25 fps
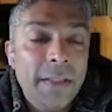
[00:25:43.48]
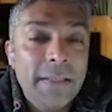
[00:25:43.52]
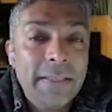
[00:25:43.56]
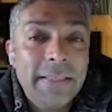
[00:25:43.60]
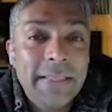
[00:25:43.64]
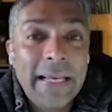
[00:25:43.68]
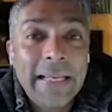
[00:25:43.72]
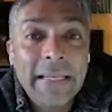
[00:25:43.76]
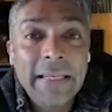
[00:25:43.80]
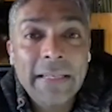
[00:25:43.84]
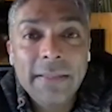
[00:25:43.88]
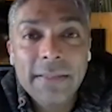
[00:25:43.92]

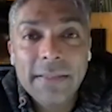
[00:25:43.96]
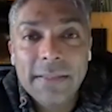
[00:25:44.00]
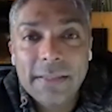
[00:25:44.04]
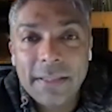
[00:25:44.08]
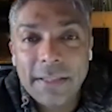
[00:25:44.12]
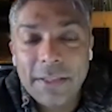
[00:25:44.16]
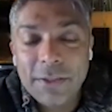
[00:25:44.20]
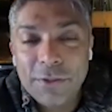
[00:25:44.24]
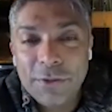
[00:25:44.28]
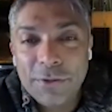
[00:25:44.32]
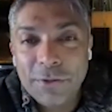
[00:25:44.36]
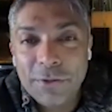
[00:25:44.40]

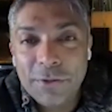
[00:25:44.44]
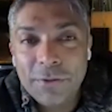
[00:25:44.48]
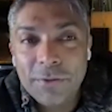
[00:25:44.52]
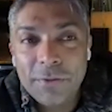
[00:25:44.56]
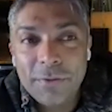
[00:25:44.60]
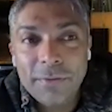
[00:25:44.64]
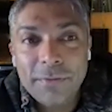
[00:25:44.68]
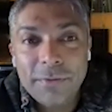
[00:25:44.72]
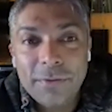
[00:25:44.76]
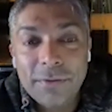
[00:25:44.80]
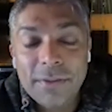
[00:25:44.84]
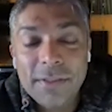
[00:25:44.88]
tendency
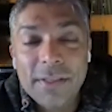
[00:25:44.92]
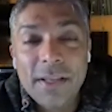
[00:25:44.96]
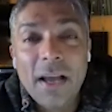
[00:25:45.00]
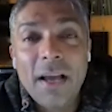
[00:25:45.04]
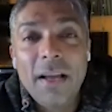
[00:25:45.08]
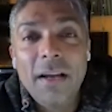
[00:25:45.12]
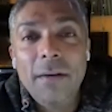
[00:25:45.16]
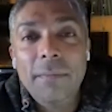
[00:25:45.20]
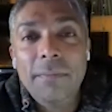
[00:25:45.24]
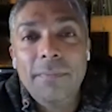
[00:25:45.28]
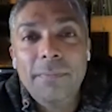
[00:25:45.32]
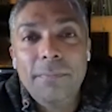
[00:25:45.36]
to
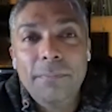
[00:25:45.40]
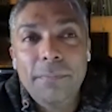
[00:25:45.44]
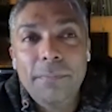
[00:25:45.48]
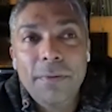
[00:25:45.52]
sign up